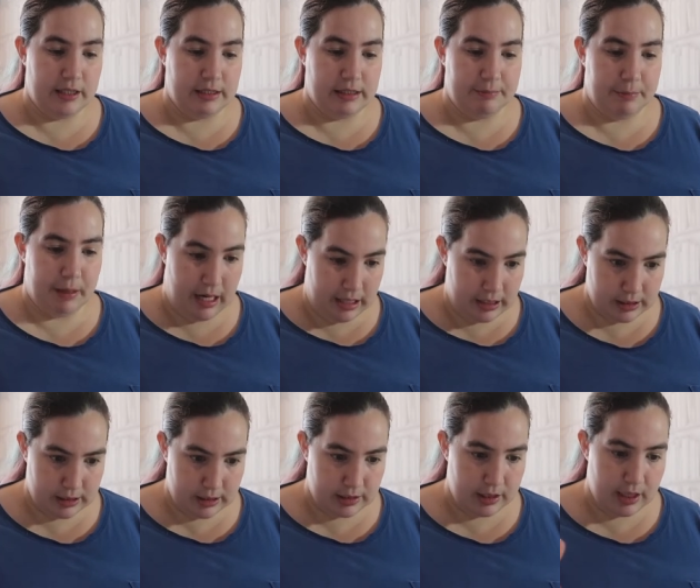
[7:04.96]
a
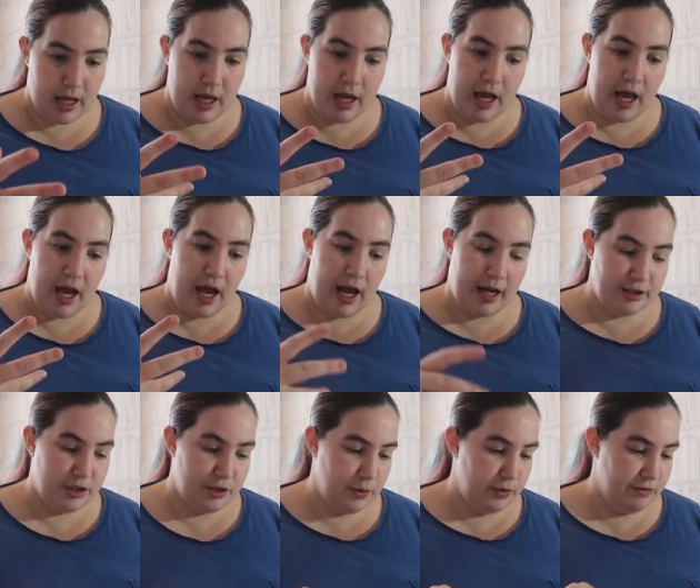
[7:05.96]
splash,
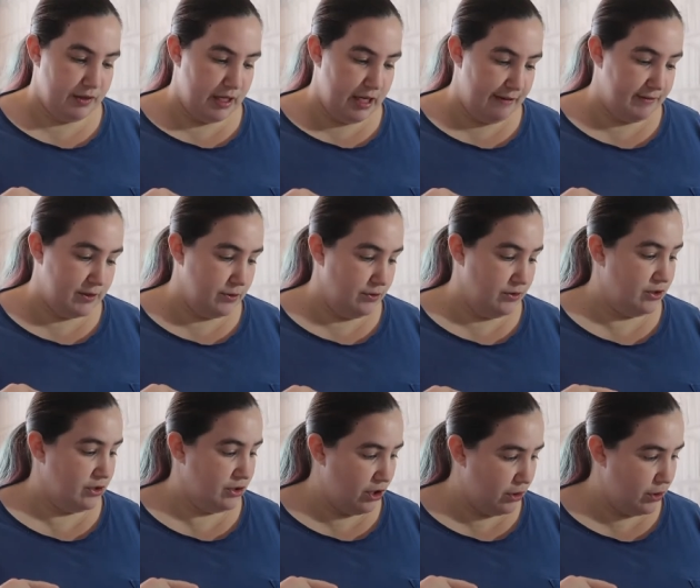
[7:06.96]
and two of the levels.
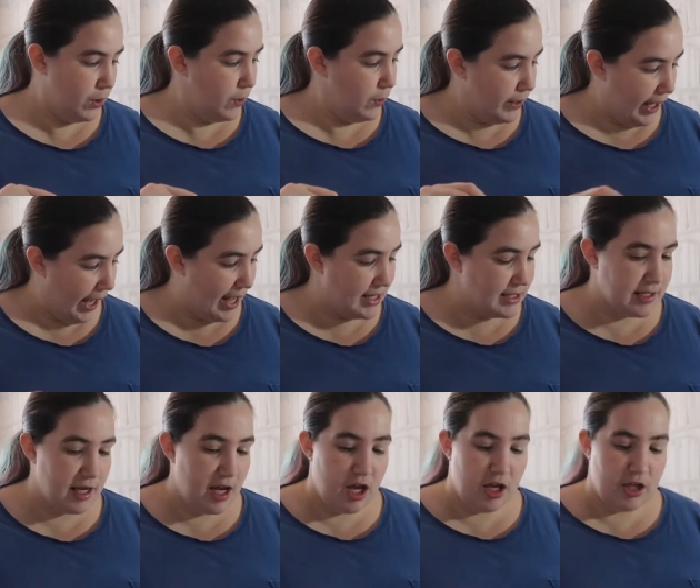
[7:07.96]
So you get
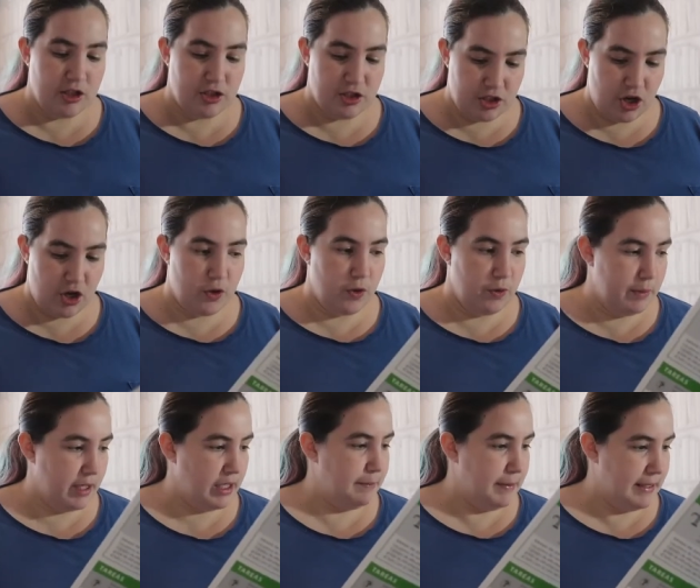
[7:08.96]
so
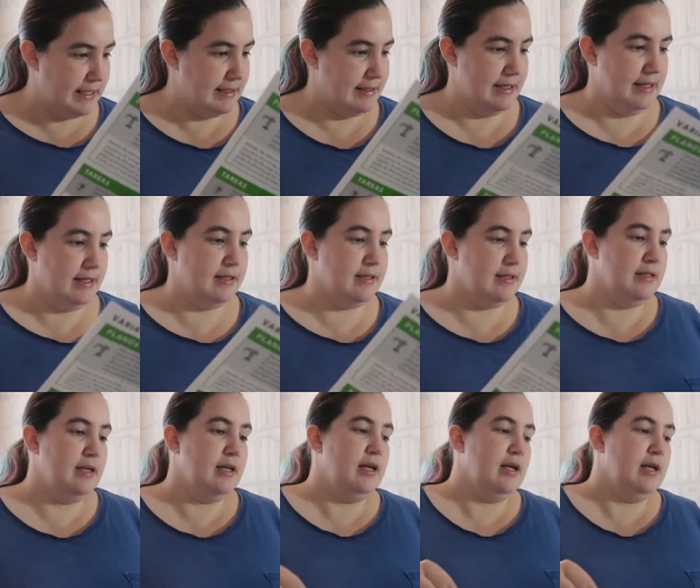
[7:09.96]
many pieces.